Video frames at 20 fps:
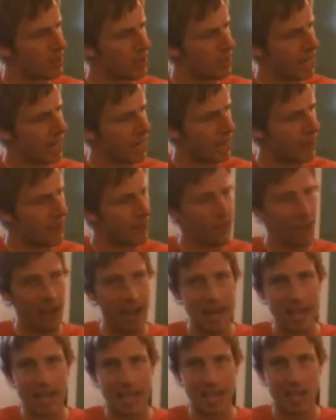get
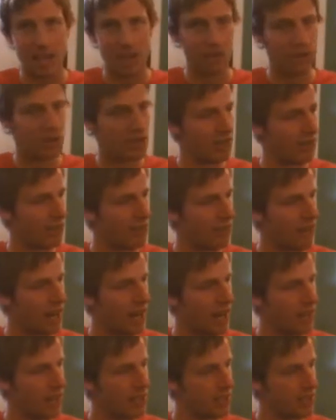fairly close to the
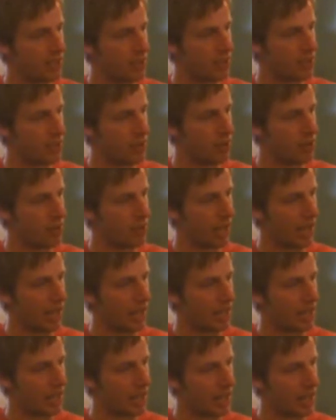fret so that you
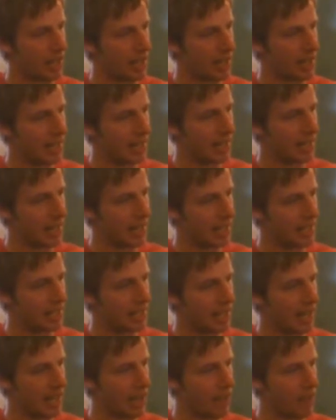get a clear
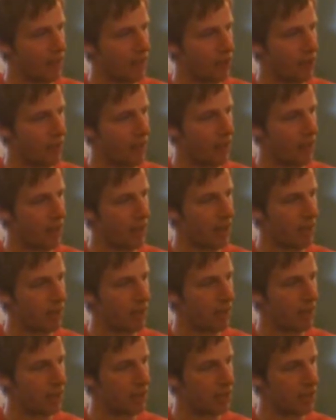sound rather than a
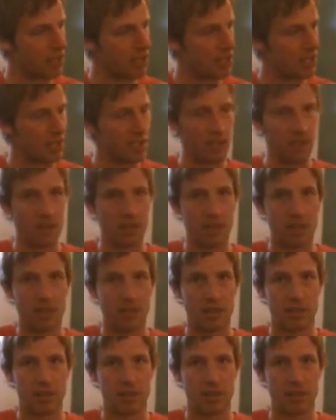buzz, which is
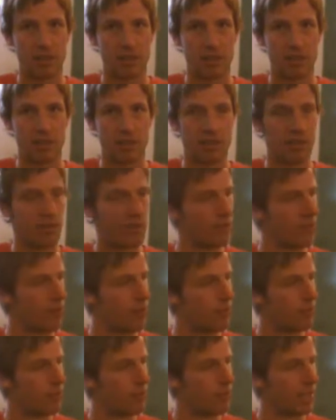
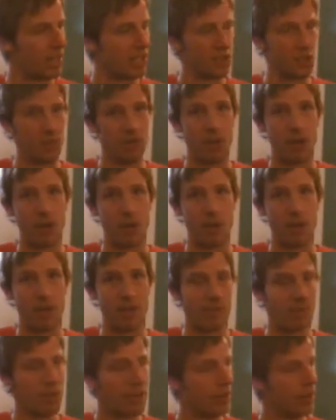from being too far away
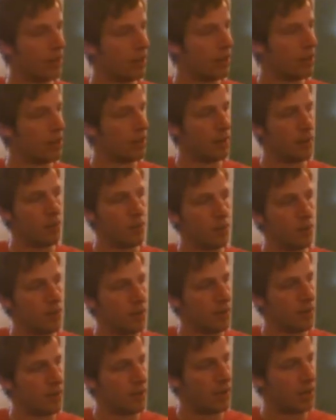from it.
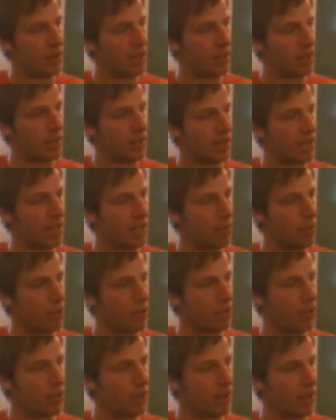And you can keep
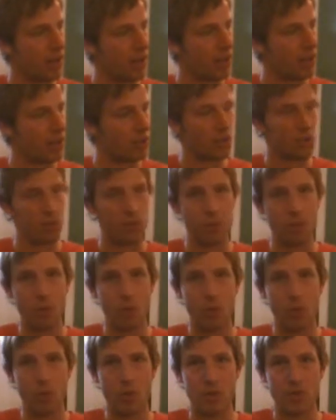on going onto
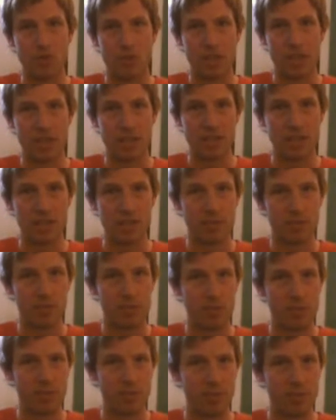all the strings.
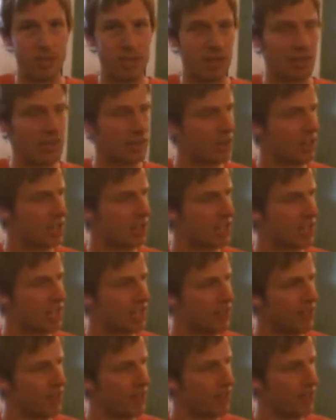We've done 6,
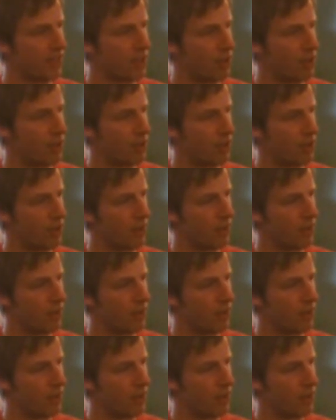5, 4.